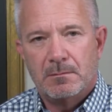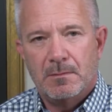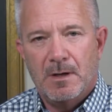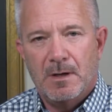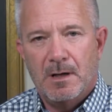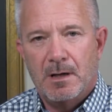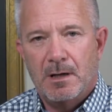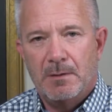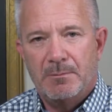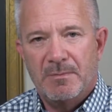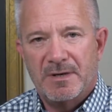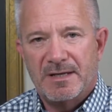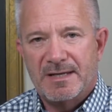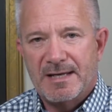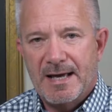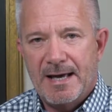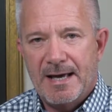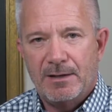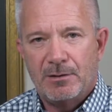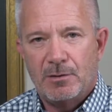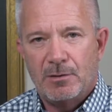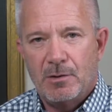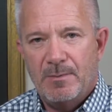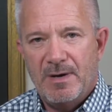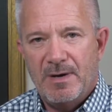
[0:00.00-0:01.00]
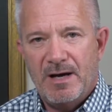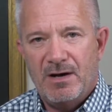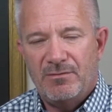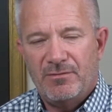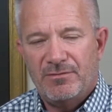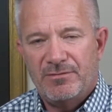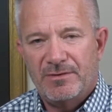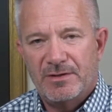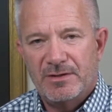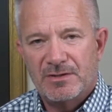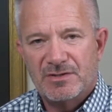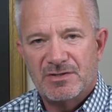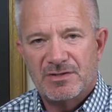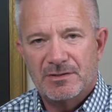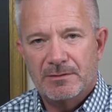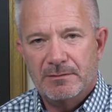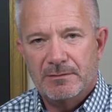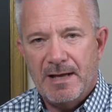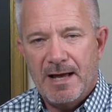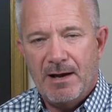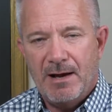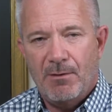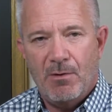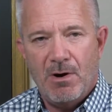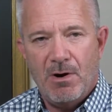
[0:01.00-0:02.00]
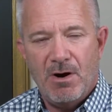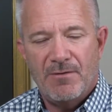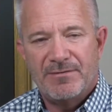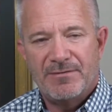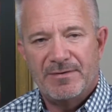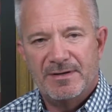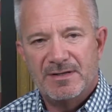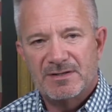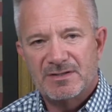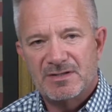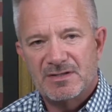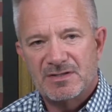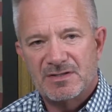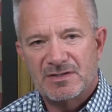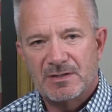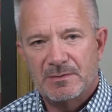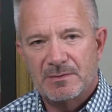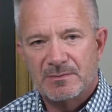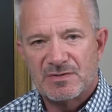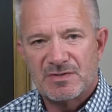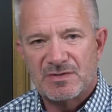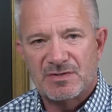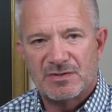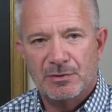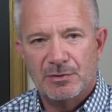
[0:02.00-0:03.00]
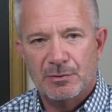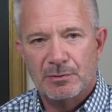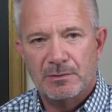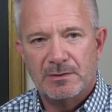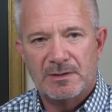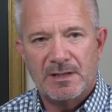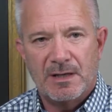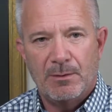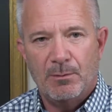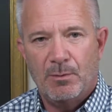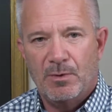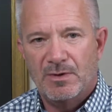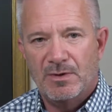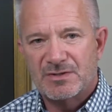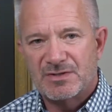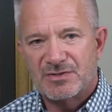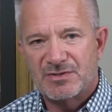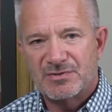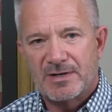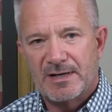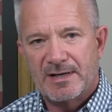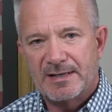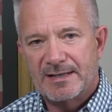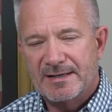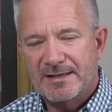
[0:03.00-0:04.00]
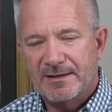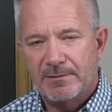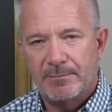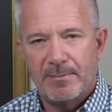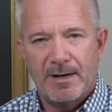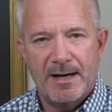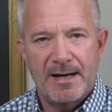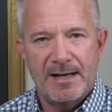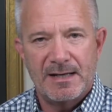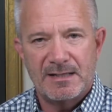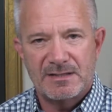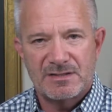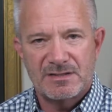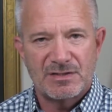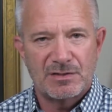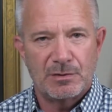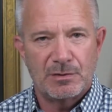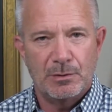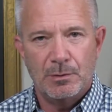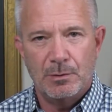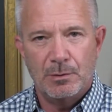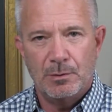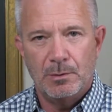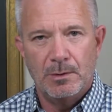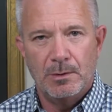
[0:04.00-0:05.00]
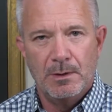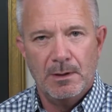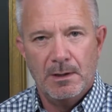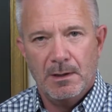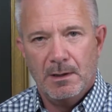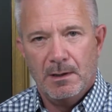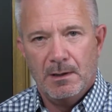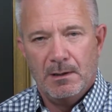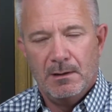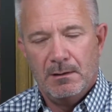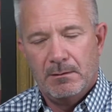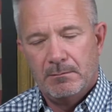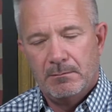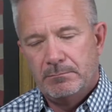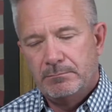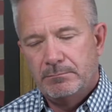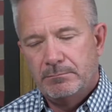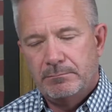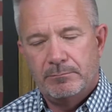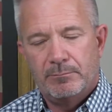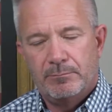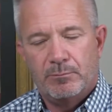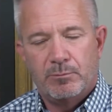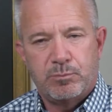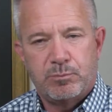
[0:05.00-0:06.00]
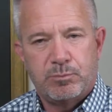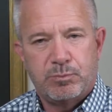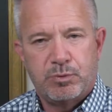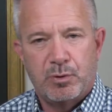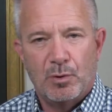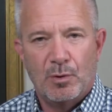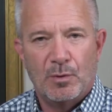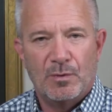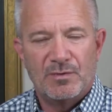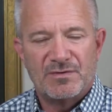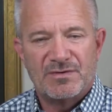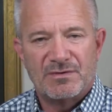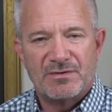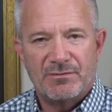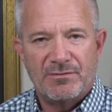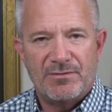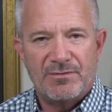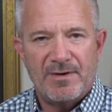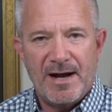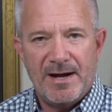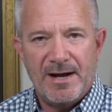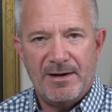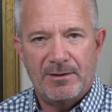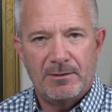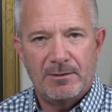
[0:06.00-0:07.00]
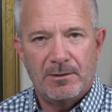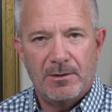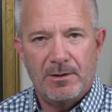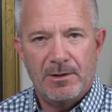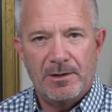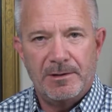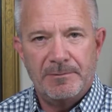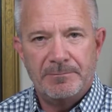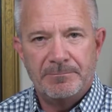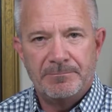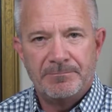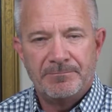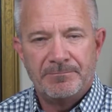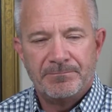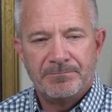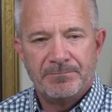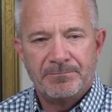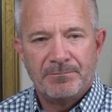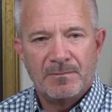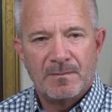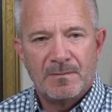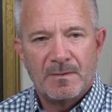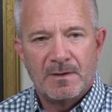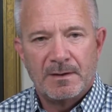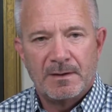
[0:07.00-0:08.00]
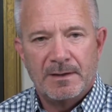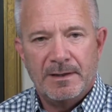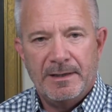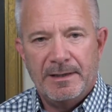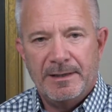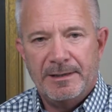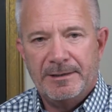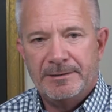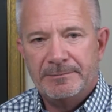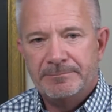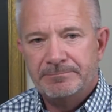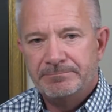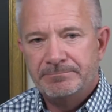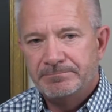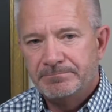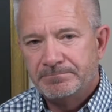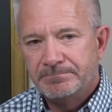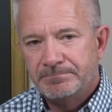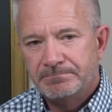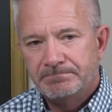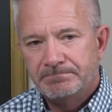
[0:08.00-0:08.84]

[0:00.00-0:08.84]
mechanical malfunction? How often is it some student that wants to try to get everybody at school pulls the fire alarm? I